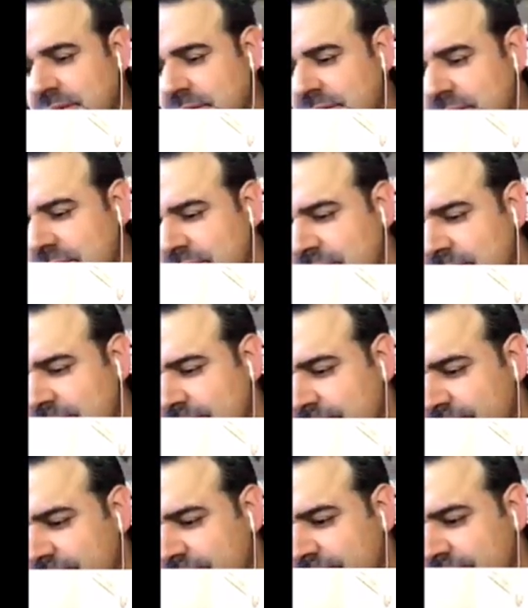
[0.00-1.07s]

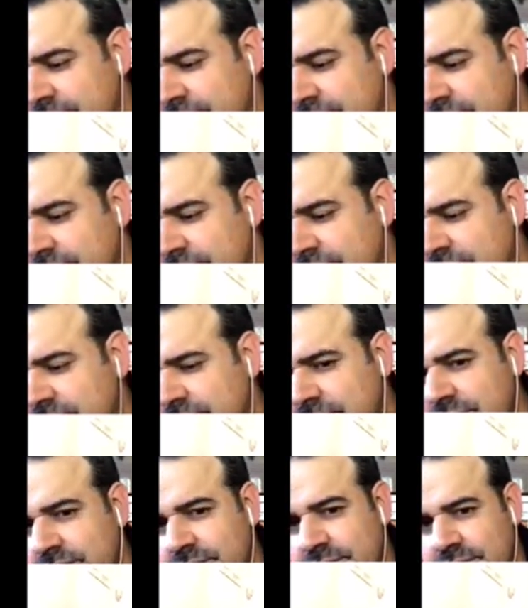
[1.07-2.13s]

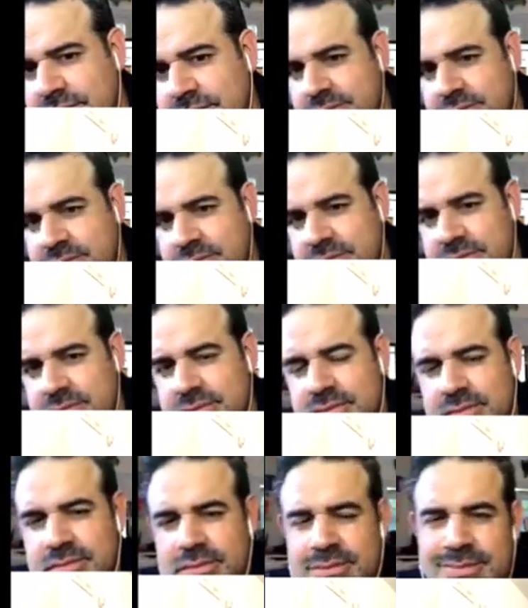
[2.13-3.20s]

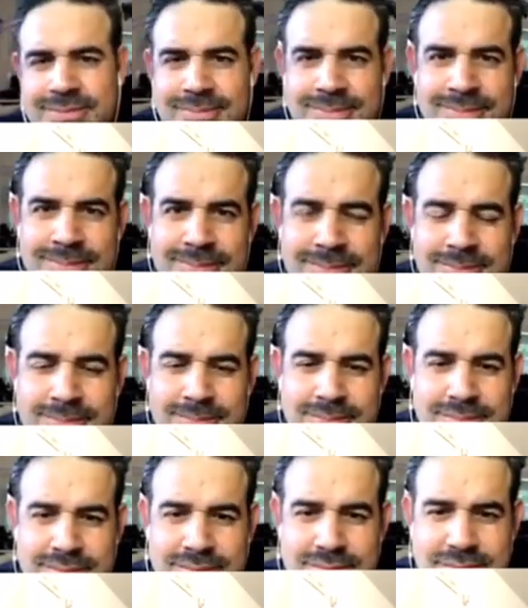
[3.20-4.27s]

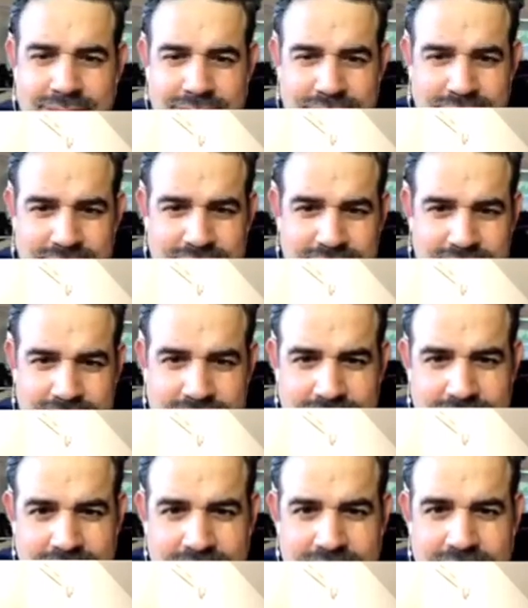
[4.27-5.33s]

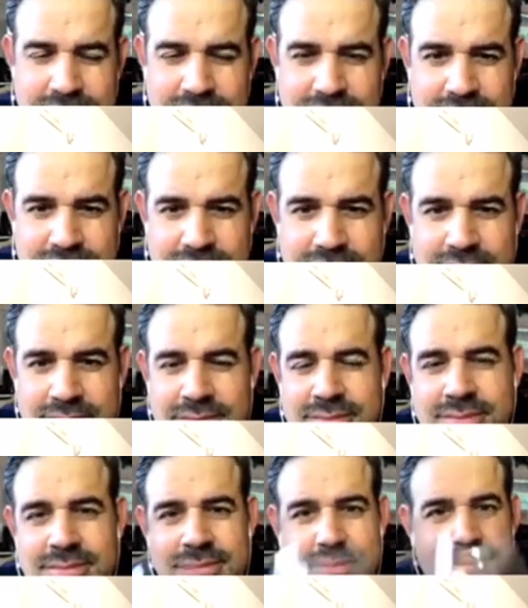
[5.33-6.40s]

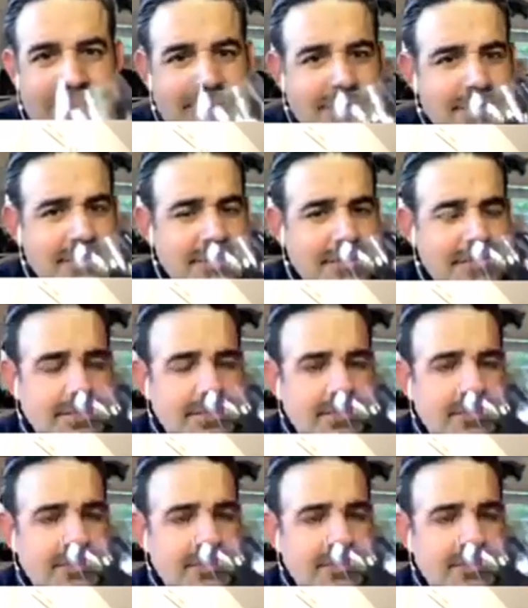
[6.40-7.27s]
(not speaking)